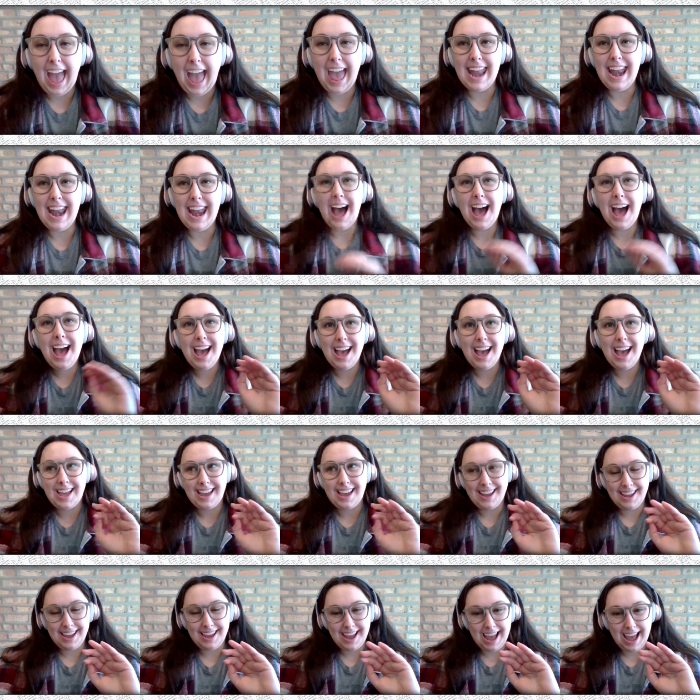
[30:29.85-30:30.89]
and
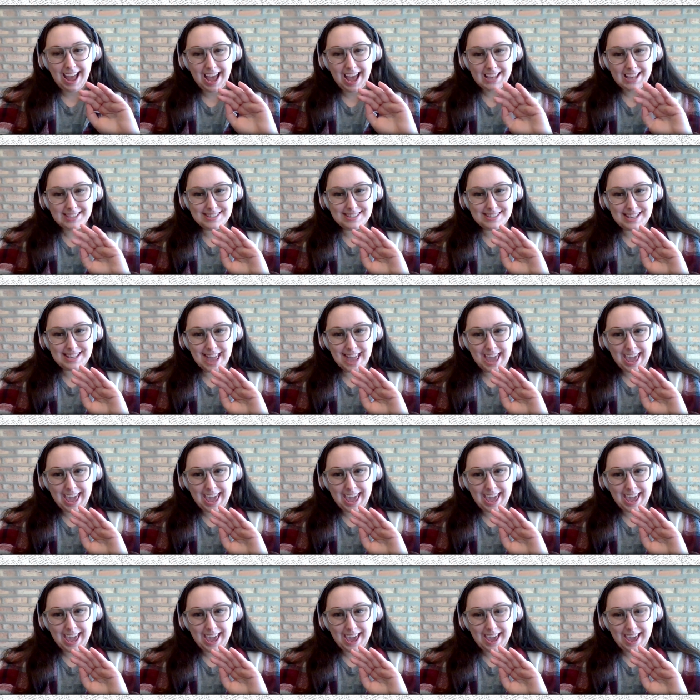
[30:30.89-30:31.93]
i as
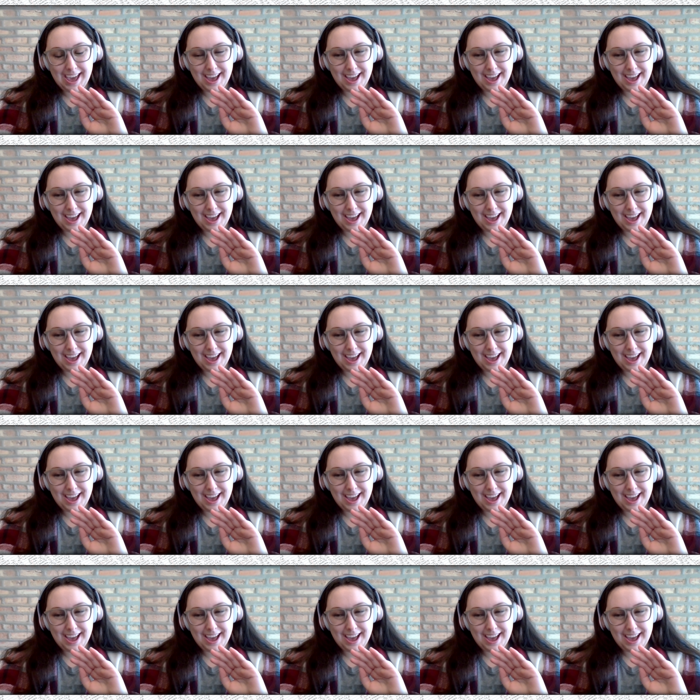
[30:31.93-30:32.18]
a